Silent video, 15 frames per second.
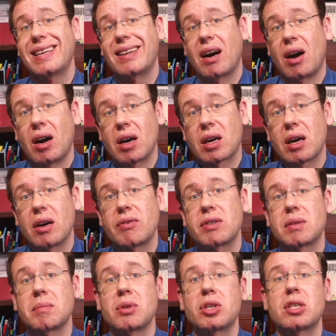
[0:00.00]
Yet archive
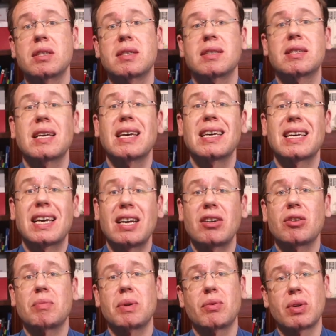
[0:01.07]
submissions
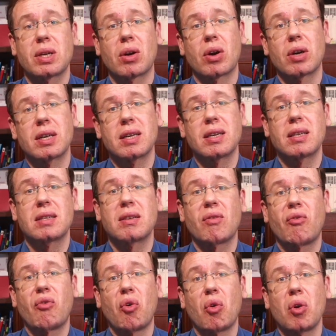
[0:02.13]
cannot be regarded as a
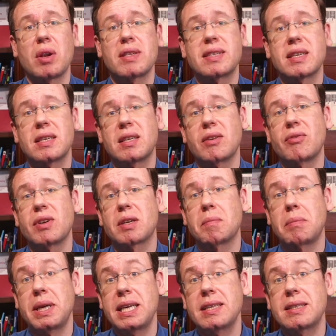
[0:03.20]
full scientific
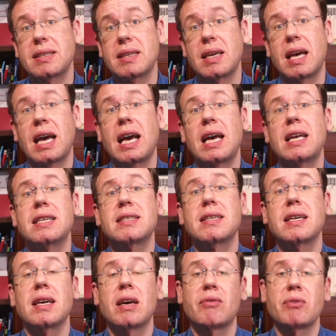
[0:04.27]
piece as
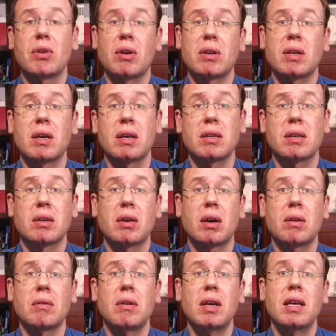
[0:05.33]
they have not
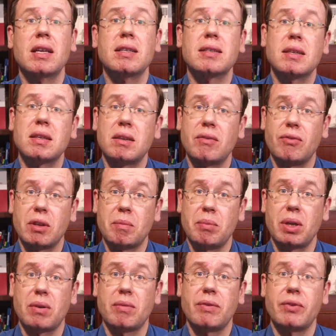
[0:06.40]
undergone scientific
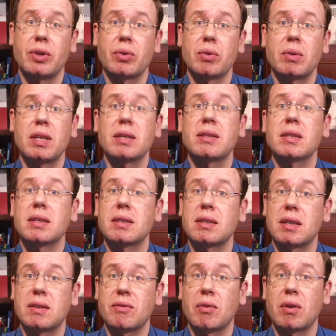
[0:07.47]
peer review
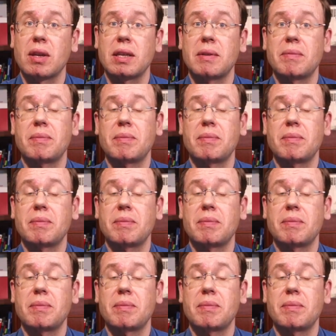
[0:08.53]
successfully.